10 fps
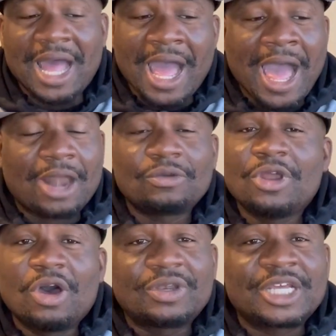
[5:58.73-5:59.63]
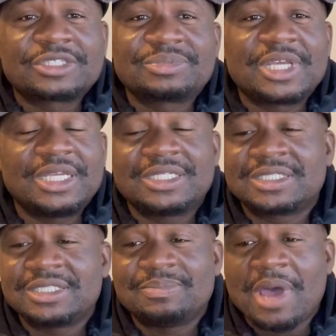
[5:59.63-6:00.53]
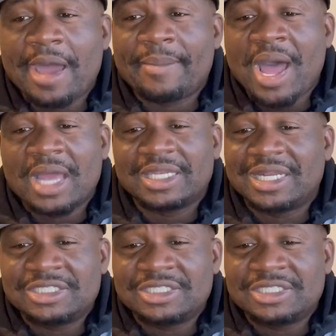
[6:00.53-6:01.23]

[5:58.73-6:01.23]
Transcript: I don't know. That's what I'm saying. This is mind-boggling.